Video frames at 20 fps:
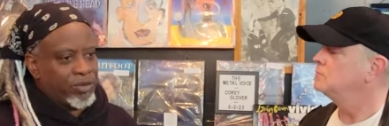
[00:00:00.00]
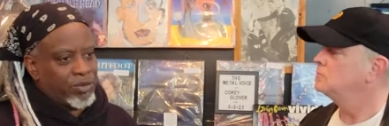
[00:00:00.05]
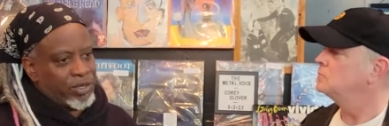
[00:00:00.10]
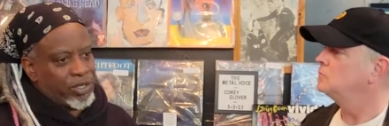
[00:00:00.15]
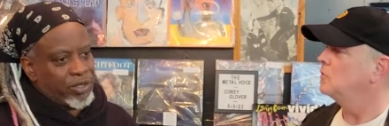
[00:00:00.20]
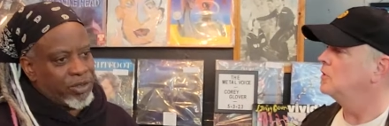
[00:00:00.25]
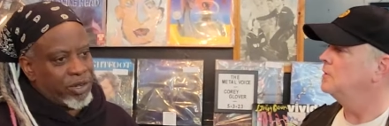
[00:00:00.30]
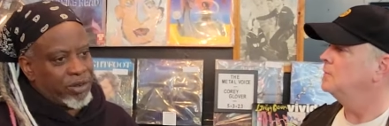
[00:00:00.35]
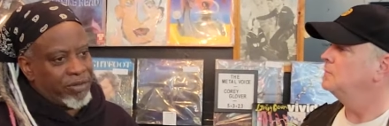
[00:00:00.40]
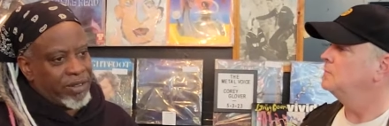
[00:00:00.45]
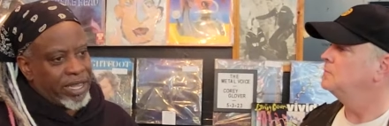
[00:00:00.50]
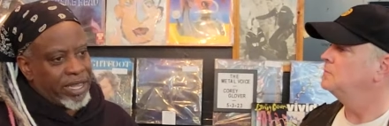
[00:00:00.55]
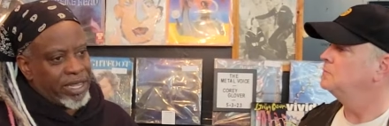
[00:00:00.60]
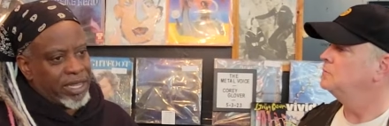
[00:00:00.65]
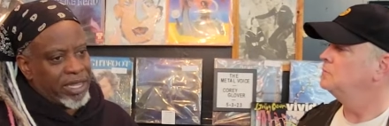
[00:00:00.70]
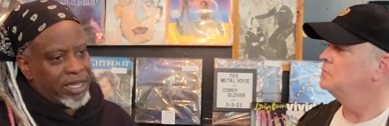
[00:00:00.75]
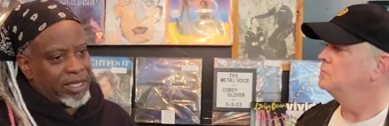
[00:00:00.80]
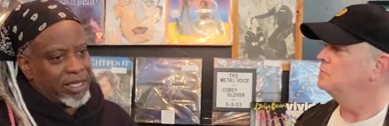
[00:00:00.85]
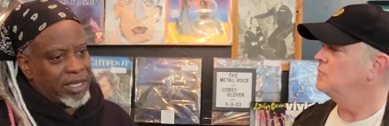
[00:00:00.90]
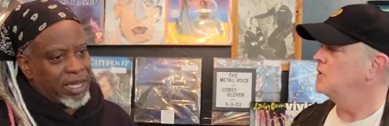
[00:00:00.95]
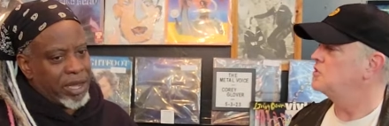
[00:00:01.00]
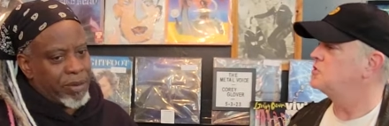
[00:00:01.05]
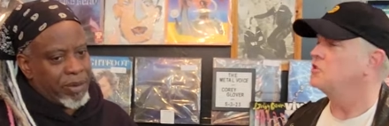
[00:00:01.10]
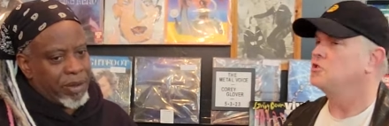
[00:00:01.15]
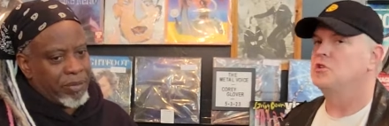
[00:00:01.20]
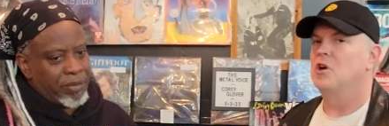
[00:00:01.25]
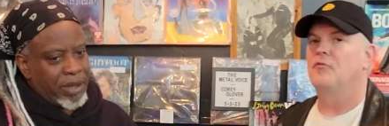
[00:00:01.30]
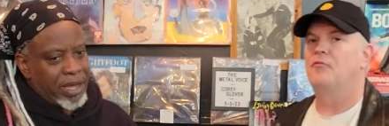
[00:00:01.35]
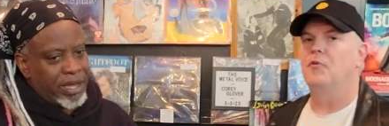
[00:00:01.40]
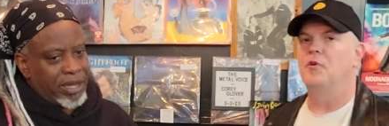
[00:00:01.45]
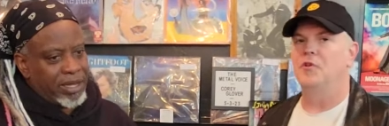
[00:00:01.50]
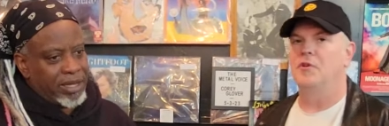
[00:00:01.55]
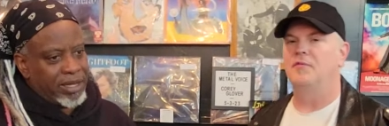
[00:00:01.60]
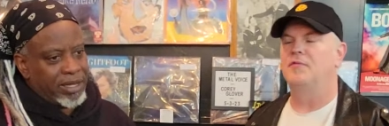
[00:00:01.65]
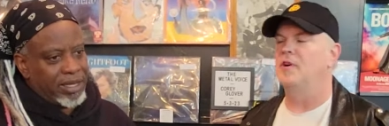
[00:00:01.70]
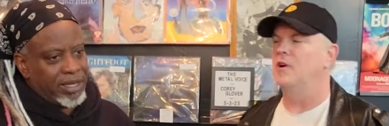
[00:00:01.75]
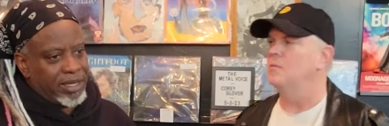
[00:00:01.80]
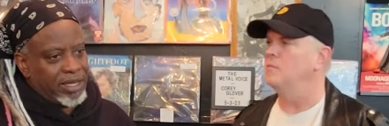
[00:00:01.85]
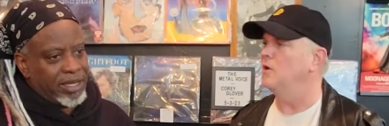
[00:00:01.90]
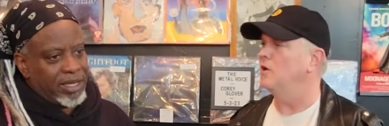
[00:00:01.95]
Speaker 1: was right. sort of like us. That's a tough back. one to
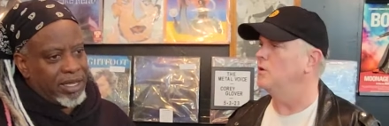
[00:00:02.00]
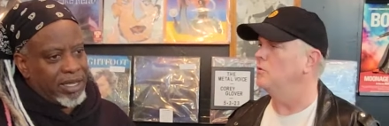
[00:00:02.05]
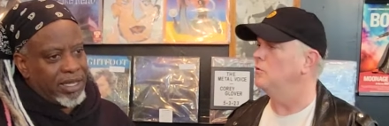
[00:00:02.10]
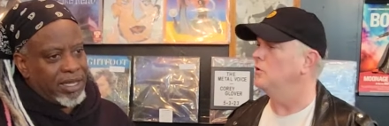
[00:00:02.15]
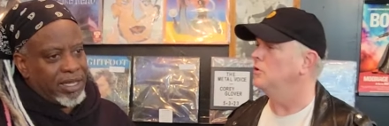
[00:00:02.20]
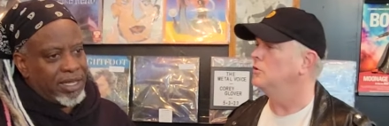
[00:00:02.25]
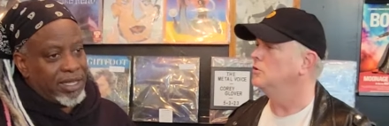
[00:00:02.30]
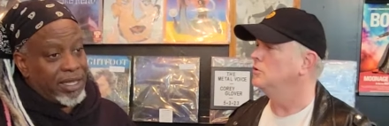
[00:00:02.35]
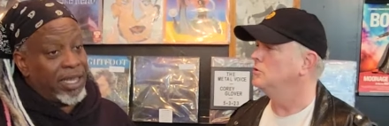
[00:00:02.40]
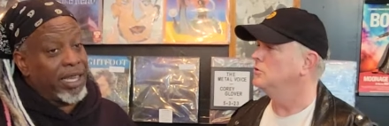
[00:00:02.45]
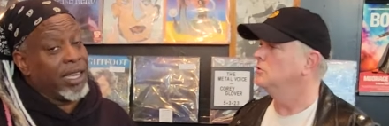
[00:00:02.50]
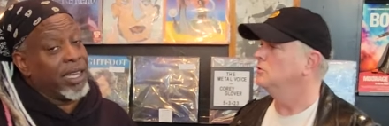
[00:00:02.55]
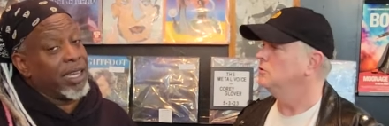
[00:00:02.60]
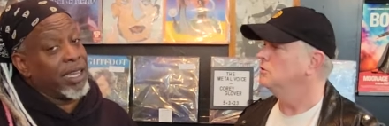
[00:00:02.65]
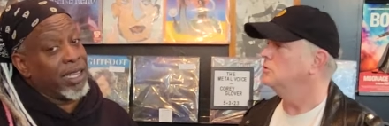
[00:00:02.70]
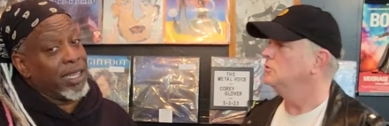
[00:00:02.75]
find, by the way. Yeah,